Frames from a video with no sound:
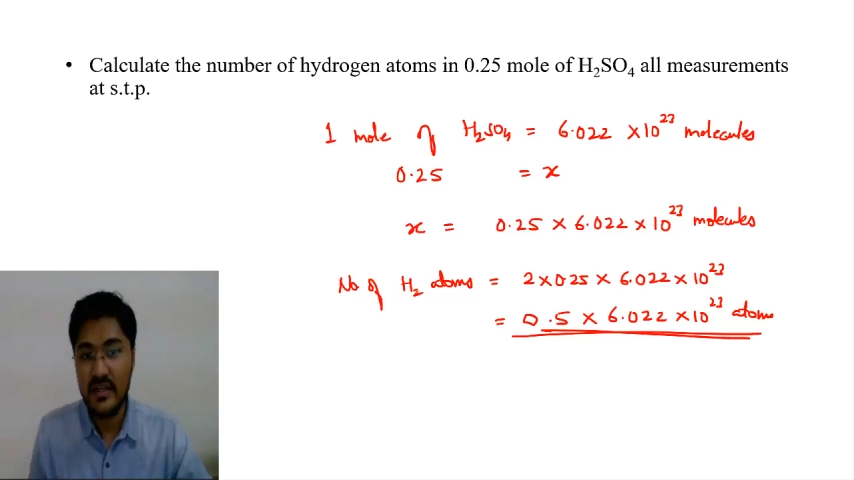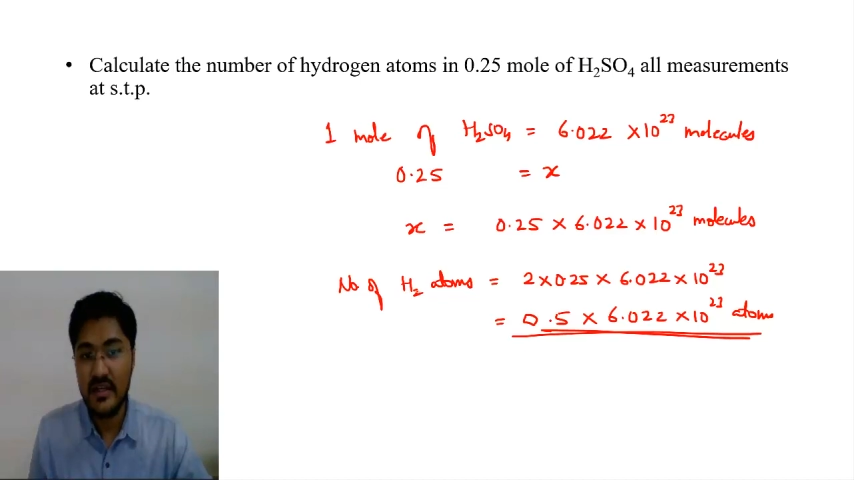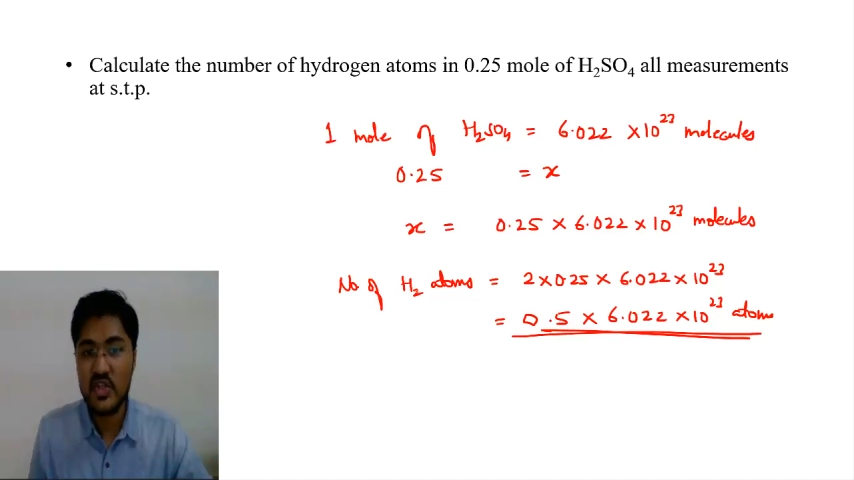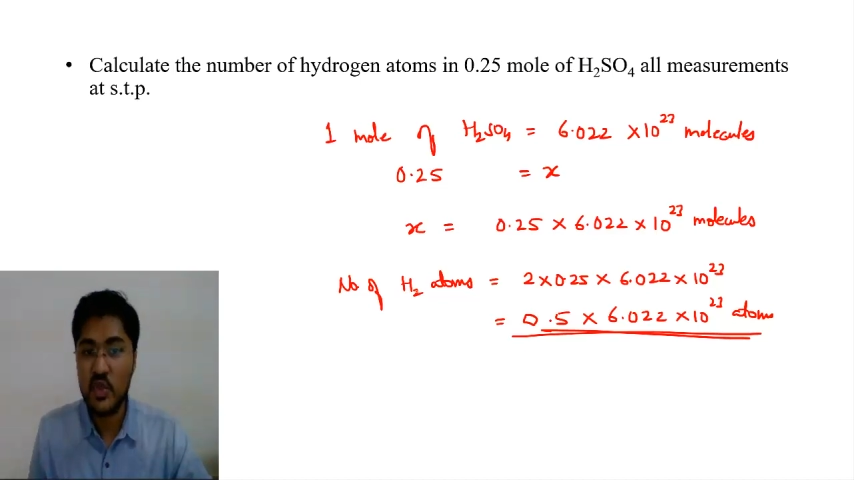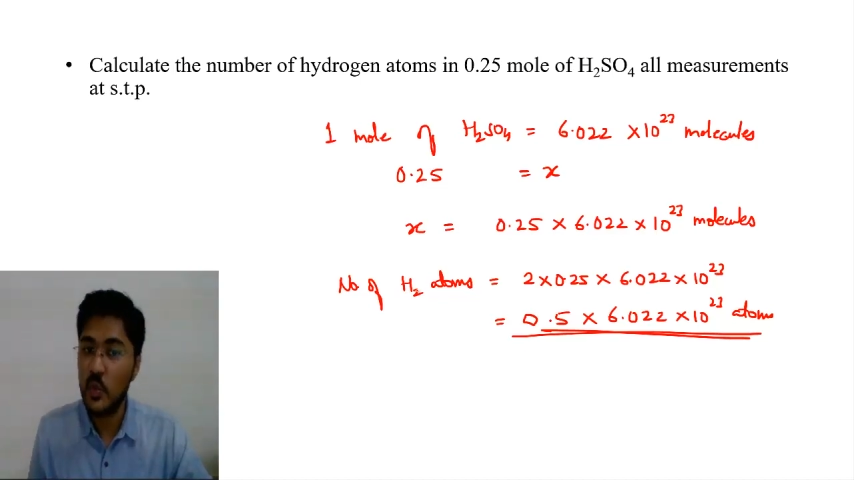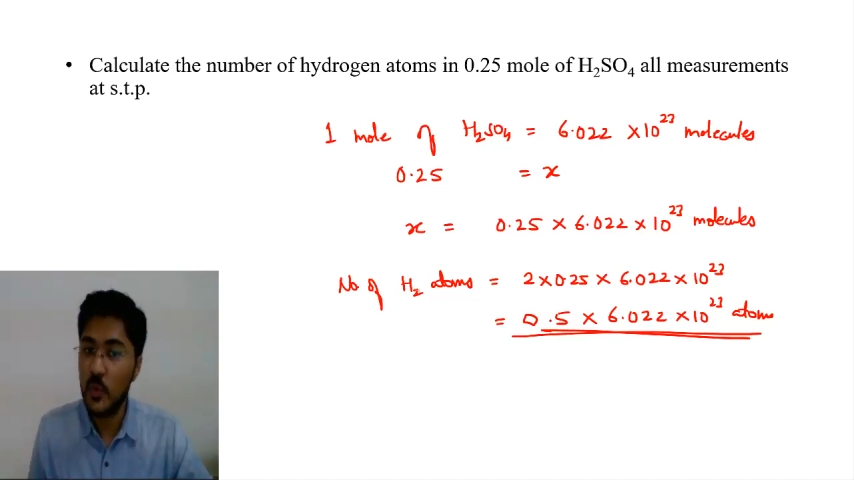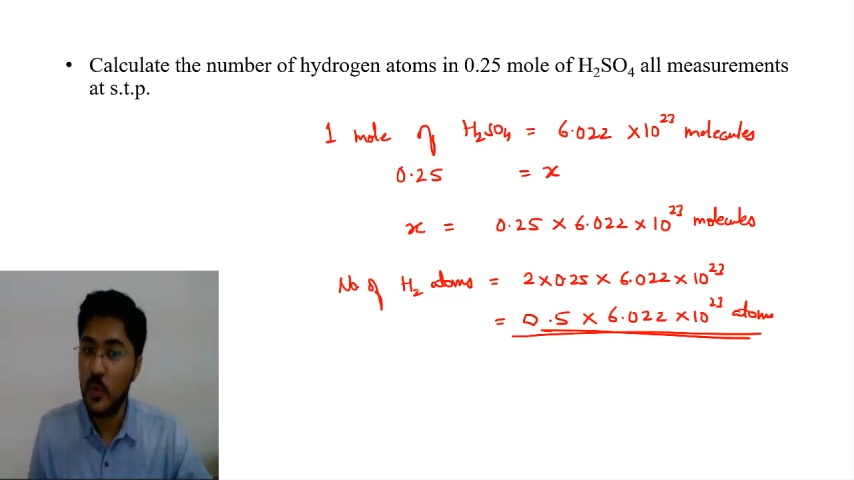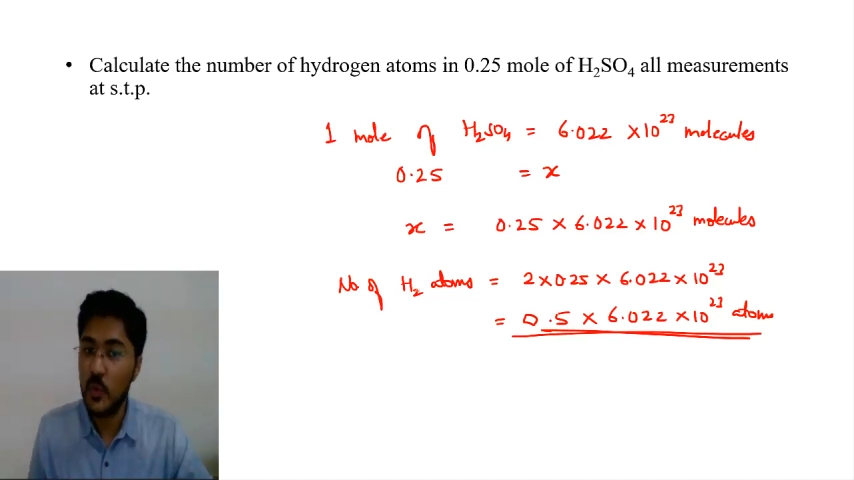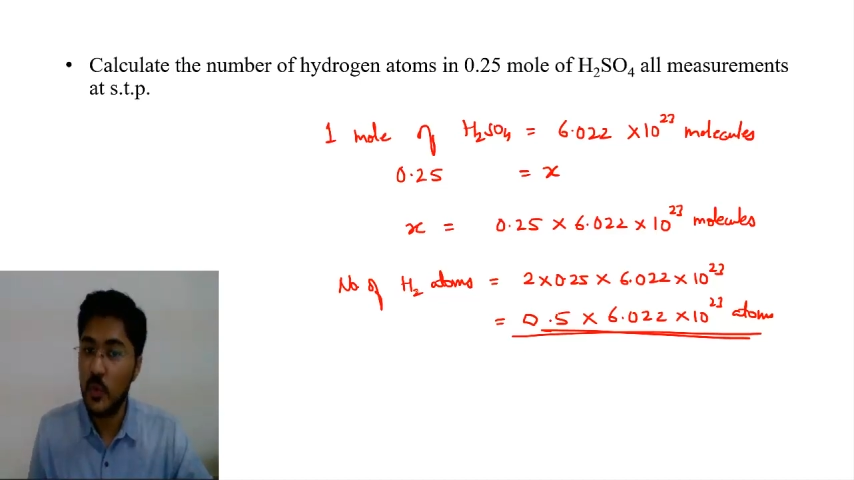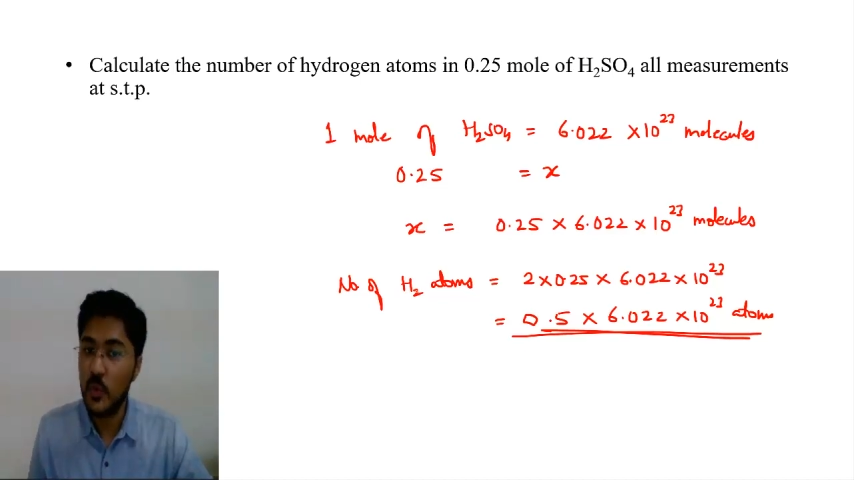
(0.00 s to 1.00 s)
but it's a
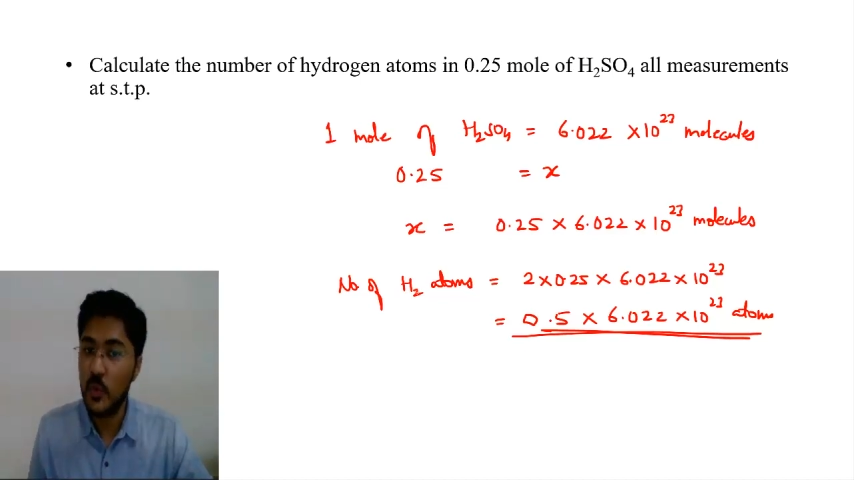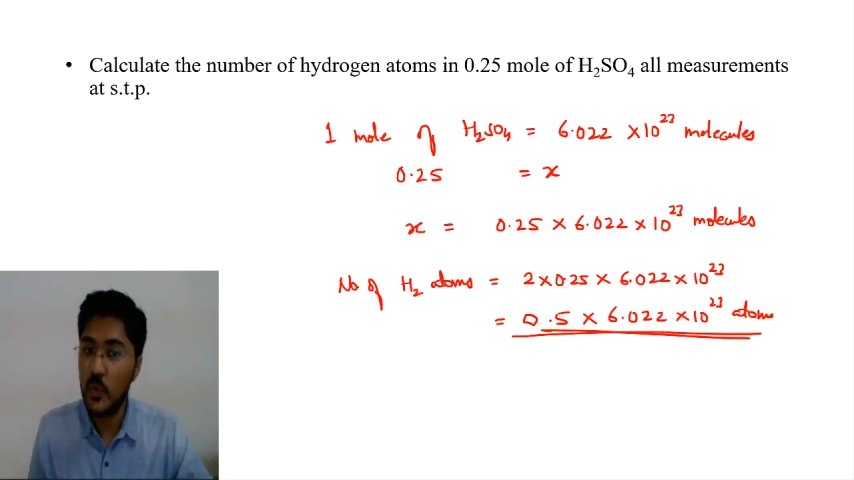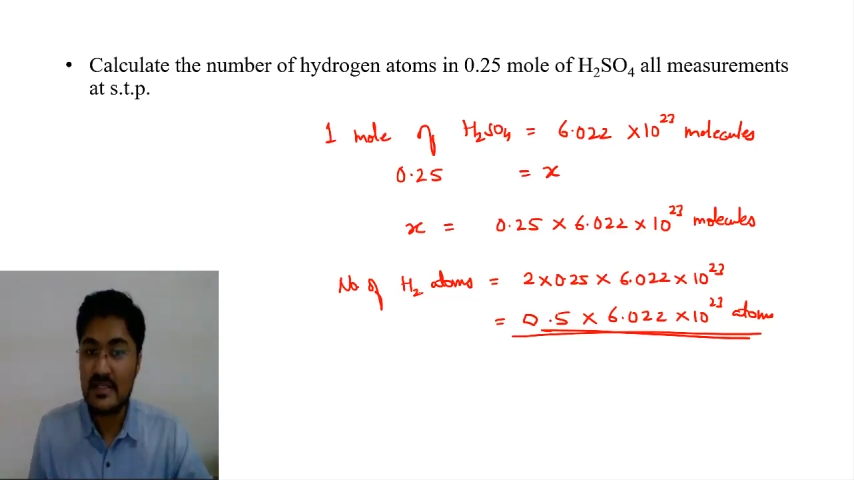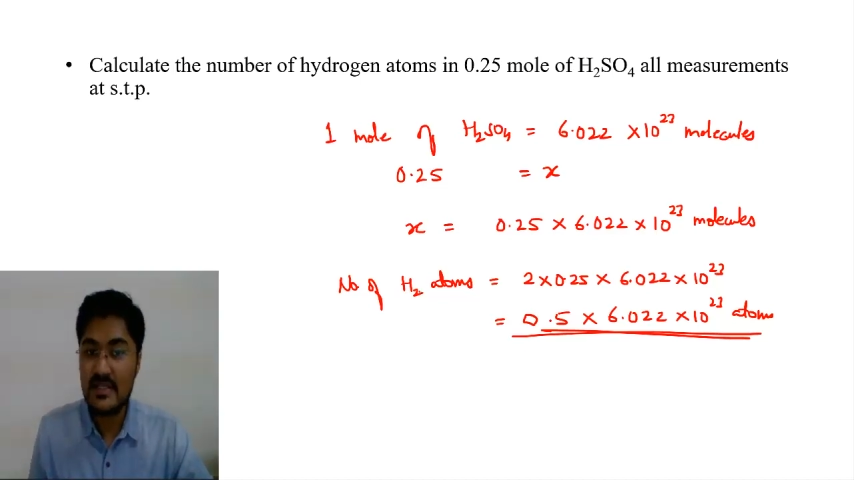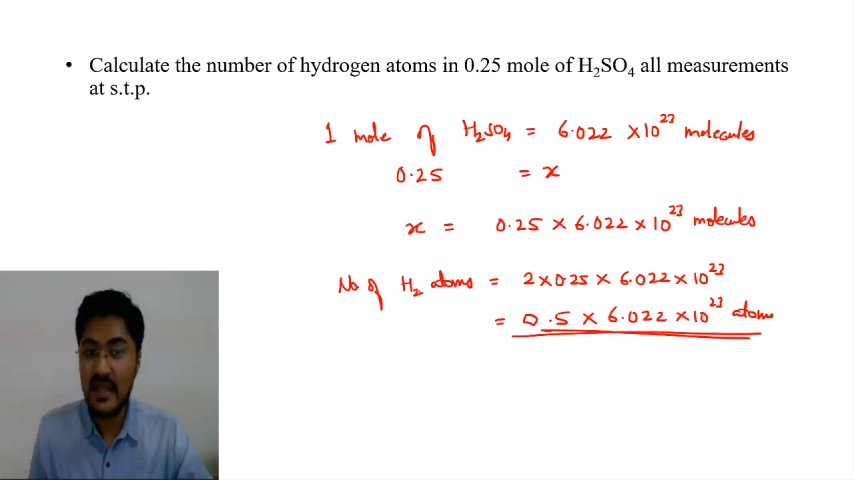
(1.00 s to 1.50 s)
atom,